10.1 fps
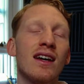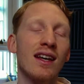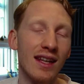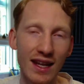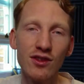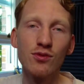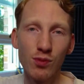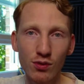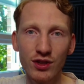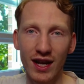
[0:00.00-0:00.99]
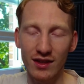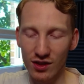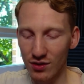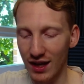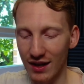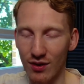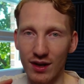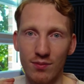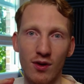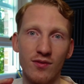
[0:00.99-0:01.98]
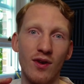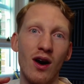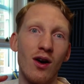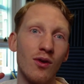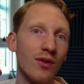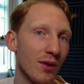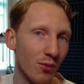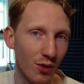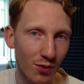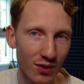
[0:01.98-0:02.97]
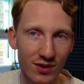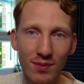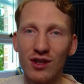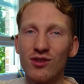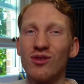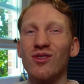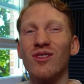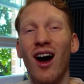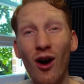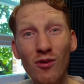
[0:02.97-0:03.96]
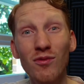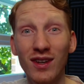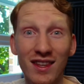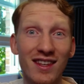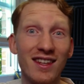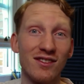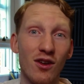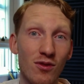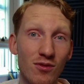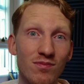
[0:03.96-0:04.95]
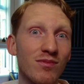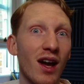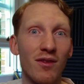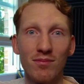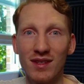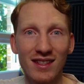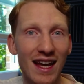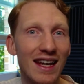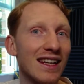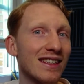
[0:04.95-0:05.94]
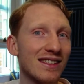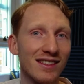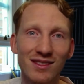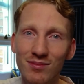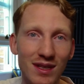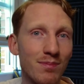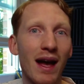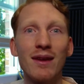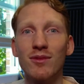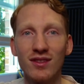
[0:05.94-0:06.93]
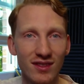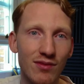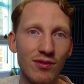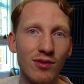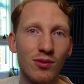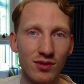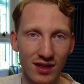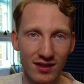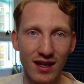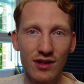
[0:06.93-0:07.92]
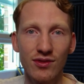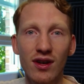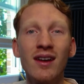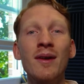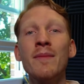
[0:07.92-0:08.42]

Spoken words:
Lenders will check the UK credit profile. They will want to make sure, hopefully, that there's no kind of mistakes, missed payments, defaults, etc.